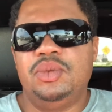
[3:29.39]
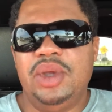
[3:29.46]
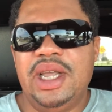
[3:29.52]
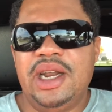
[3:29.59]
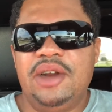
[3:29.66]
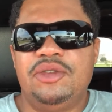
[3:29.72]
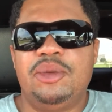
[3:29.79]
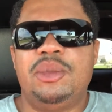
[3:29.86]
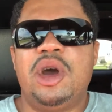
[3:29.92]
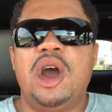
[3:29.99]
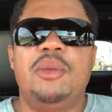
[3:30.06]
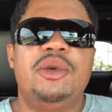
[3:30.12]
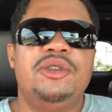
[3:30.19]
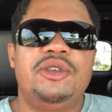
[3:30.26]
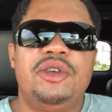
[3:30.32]
We get it from
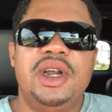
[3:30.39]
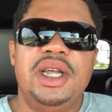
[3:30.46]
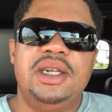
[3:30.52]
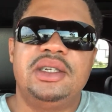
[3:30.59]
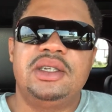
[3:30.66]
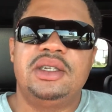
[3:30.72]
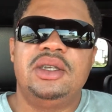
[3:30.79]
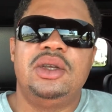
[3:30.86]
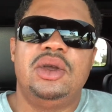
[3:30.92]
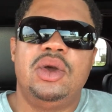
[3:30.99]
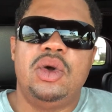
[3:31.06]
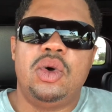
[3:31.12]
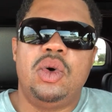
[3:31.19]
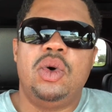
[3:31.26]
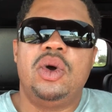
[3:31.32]
Harbor Freight
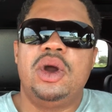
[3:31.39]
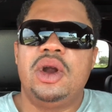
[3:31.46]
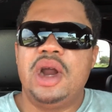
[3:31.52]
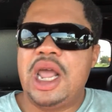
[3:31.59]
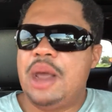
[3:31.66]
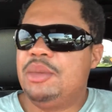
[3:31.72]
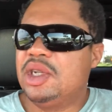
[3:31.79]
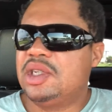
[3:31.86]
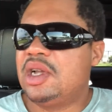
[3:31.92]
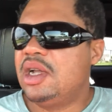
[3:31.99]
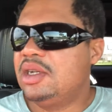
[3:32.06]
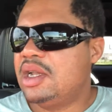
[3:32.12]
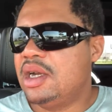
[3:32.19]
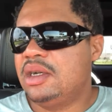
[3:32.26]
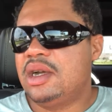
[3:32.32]
or
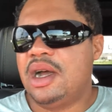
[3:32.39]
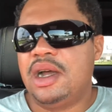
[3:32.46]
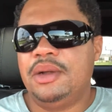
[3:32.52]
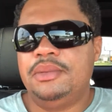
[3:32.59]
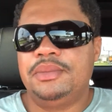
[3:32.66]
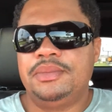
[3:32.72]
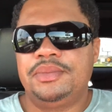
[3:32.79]
Amazon.com.